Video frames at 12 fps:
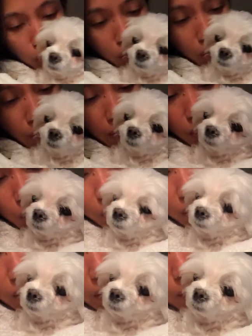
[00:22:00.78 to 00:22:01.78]
So, right,
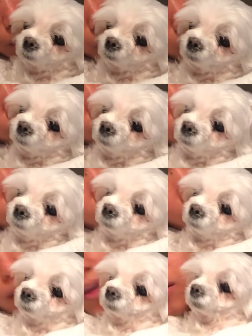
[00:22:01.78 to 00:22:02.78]
sweetheart.
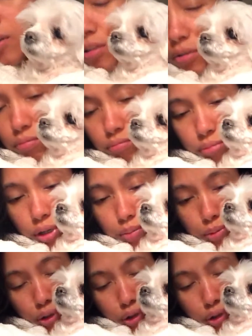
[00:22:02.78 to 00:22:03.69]
Mommy's